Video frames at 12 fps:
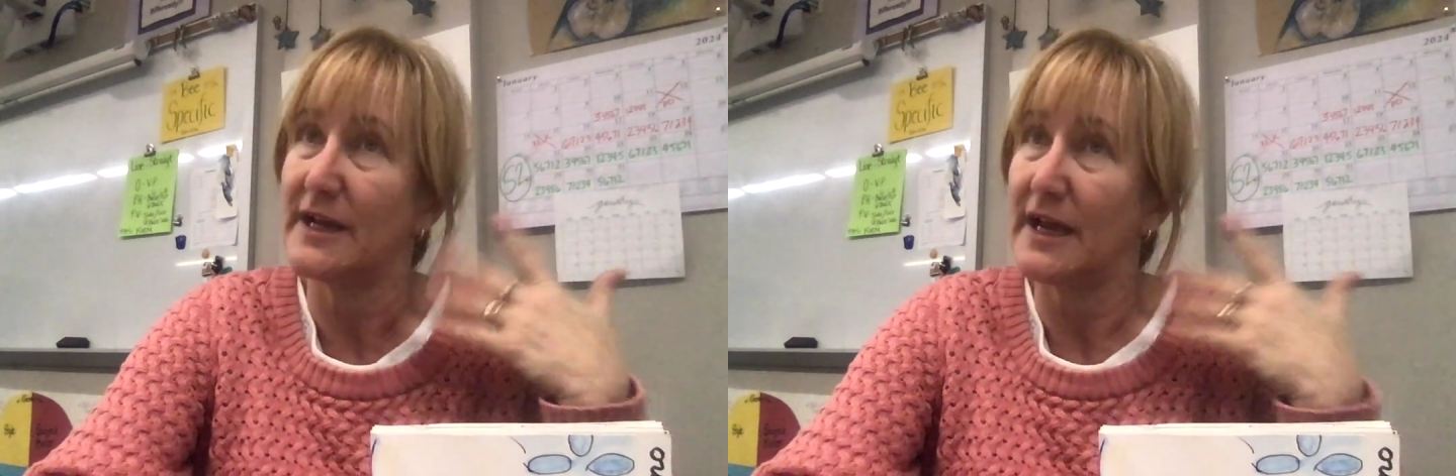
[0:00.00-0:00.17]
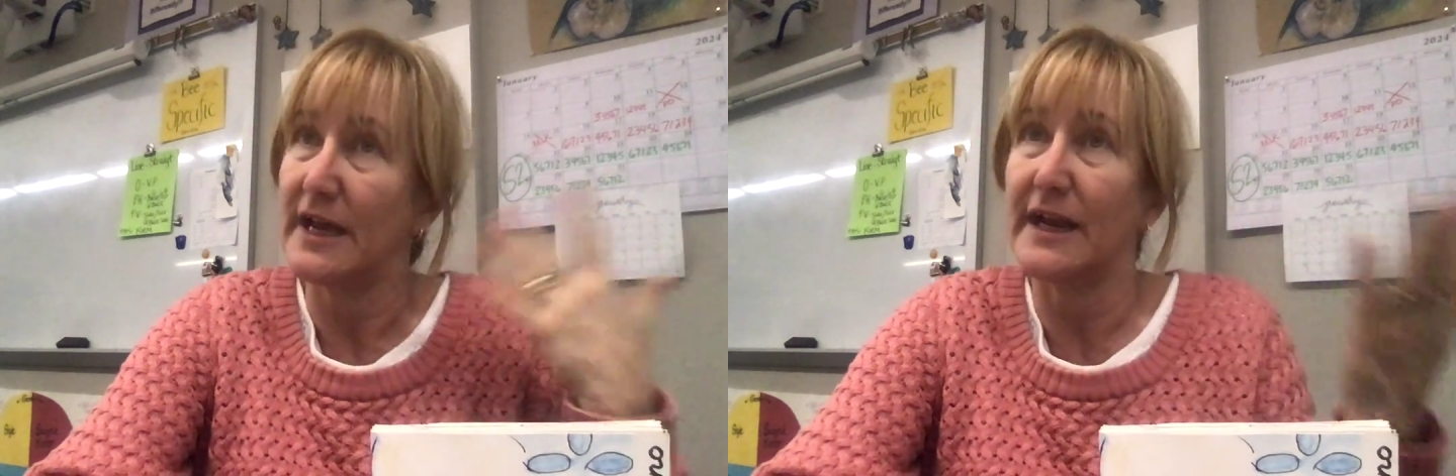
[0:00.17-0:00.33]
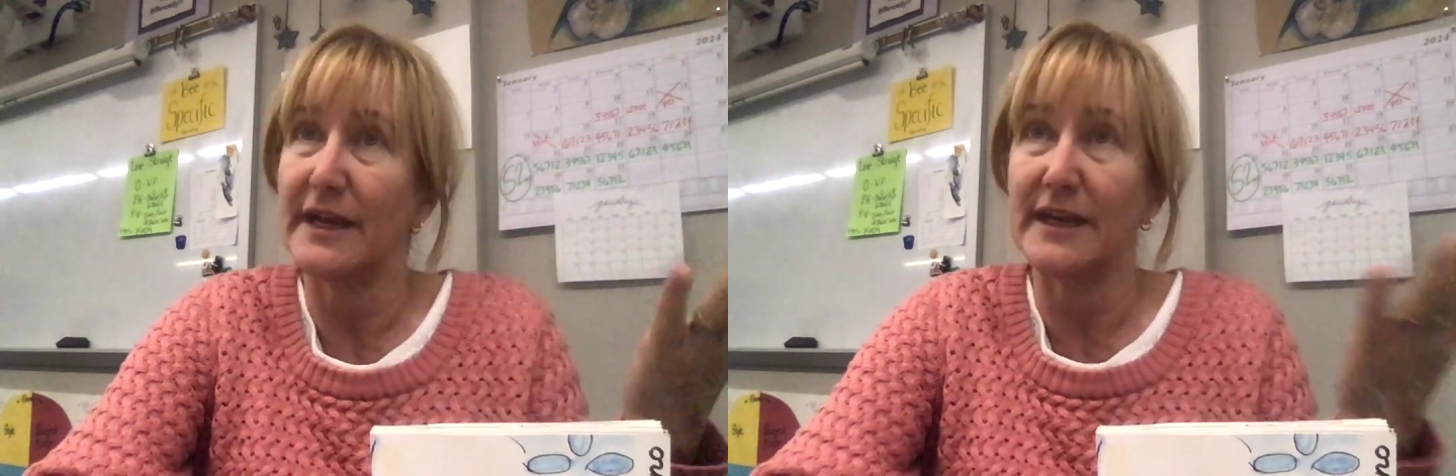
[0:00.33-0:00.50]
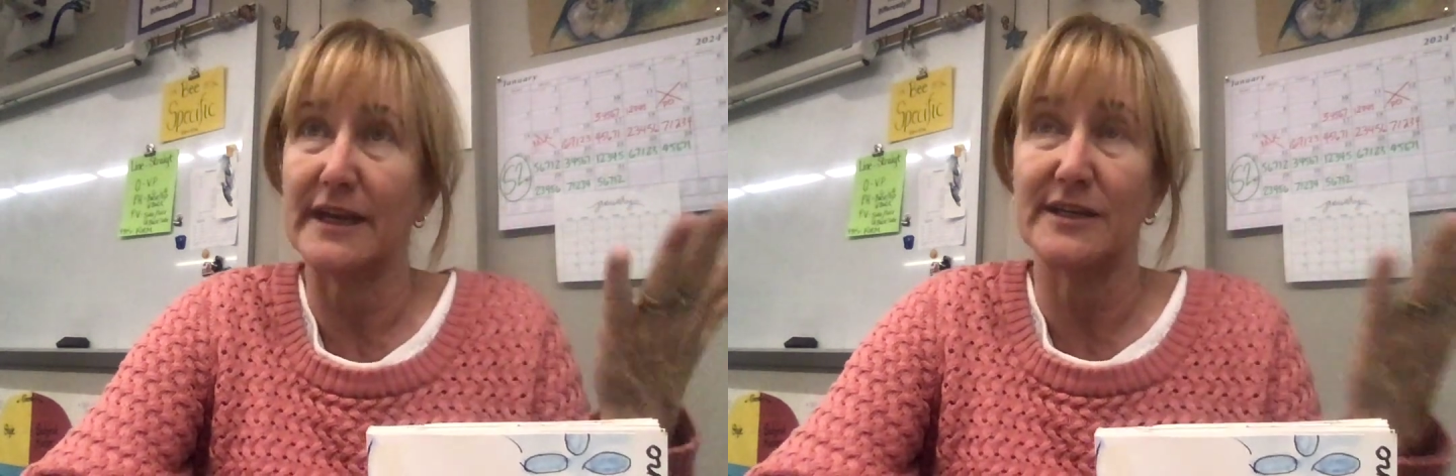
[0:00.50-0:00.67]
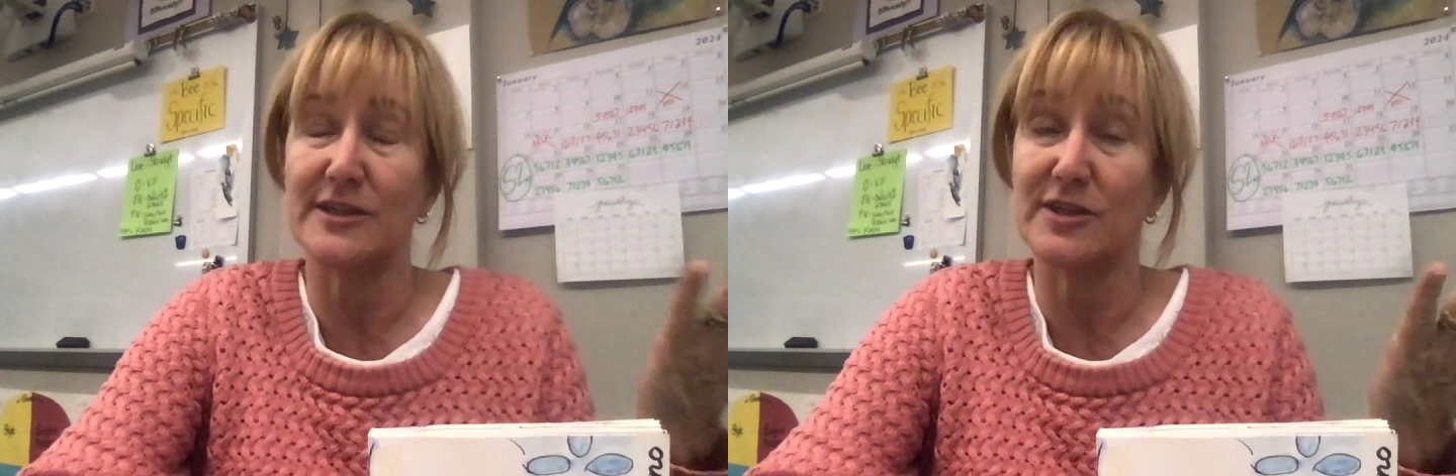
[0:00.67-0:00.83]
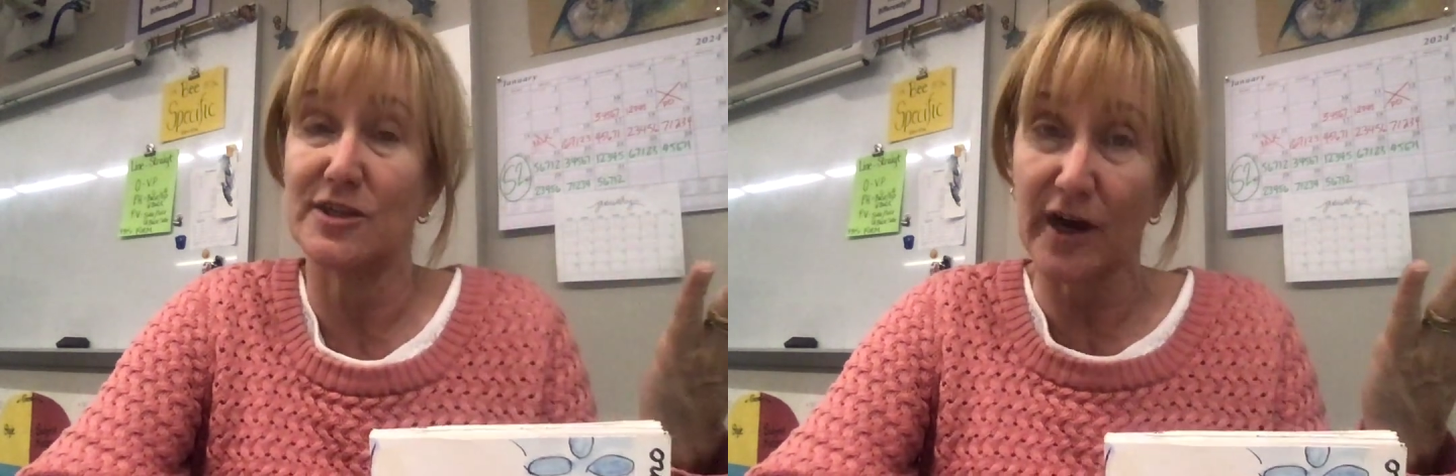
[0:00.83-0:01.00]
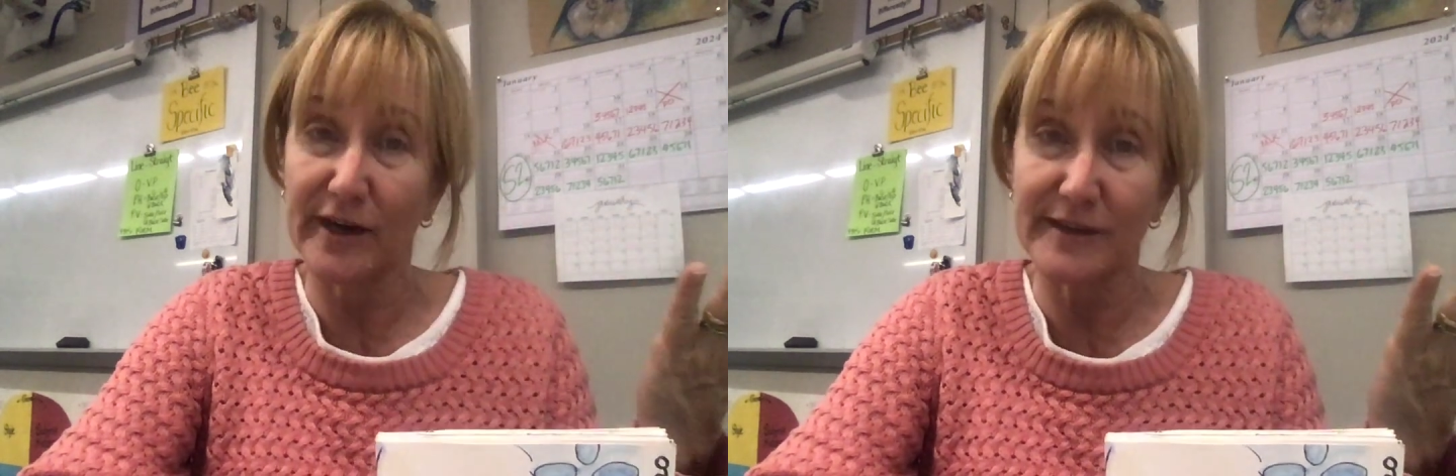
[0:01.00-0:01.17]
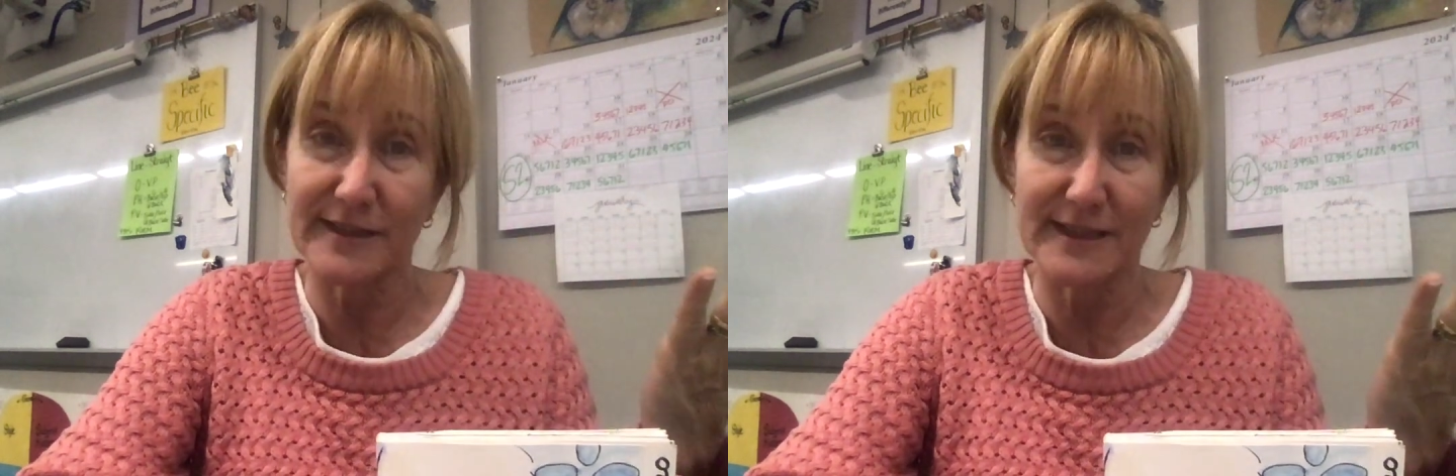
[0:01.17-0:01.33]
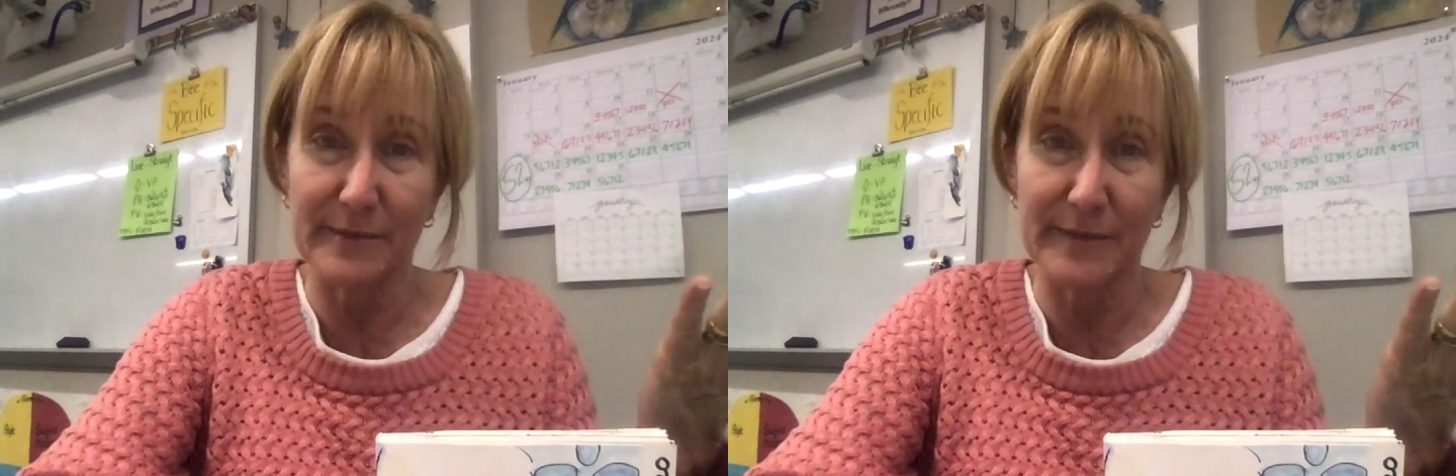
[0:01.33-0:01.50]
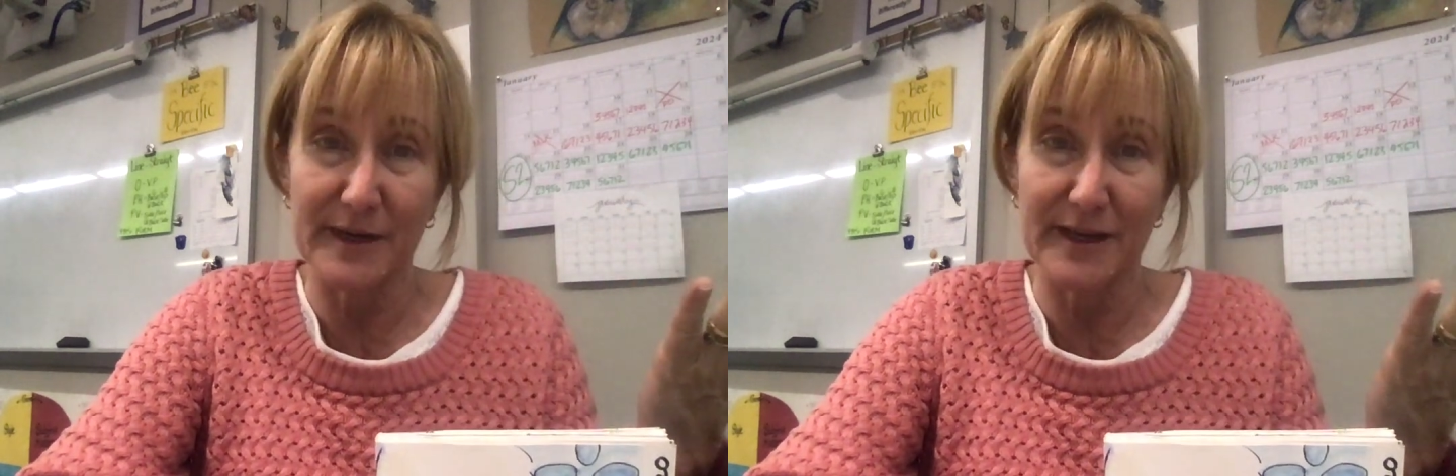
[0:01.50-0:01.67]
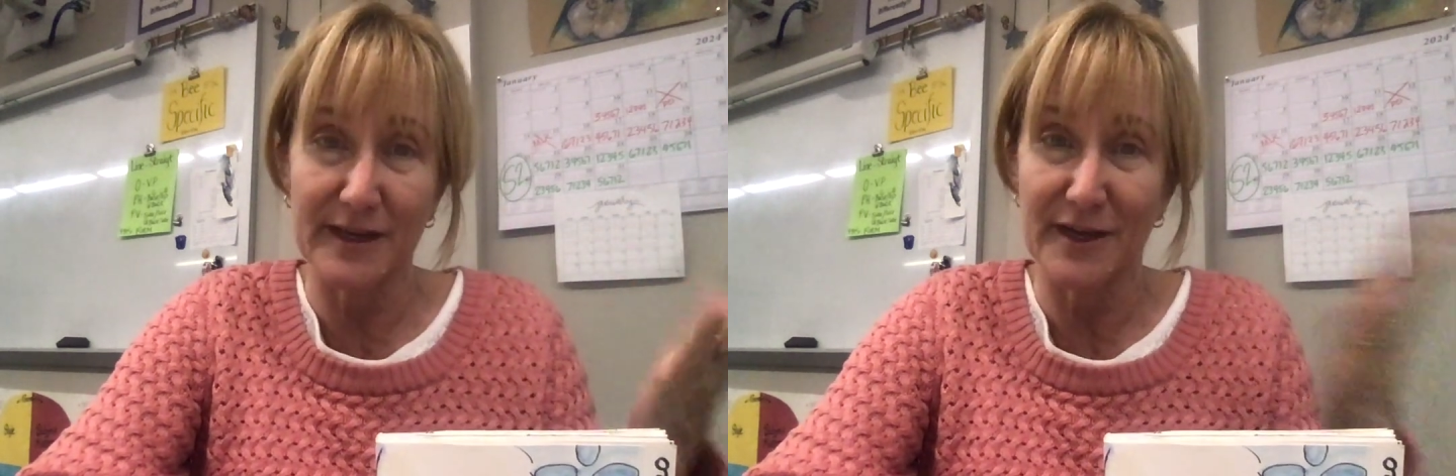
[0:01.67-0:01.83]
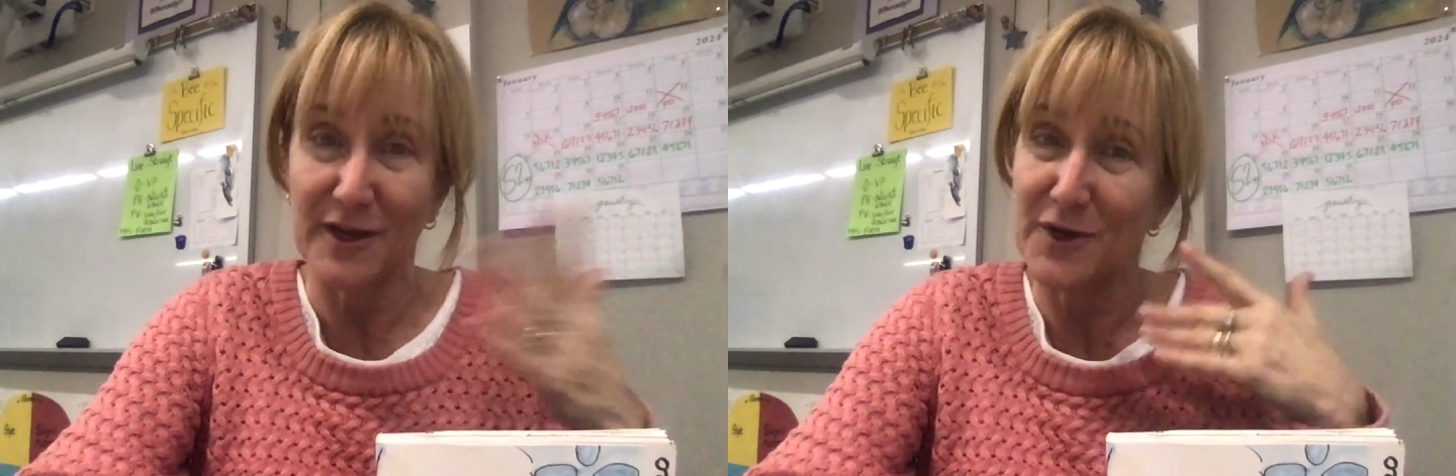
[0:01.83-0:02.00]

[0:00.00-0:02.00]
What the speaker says: and I needed to talk to somebody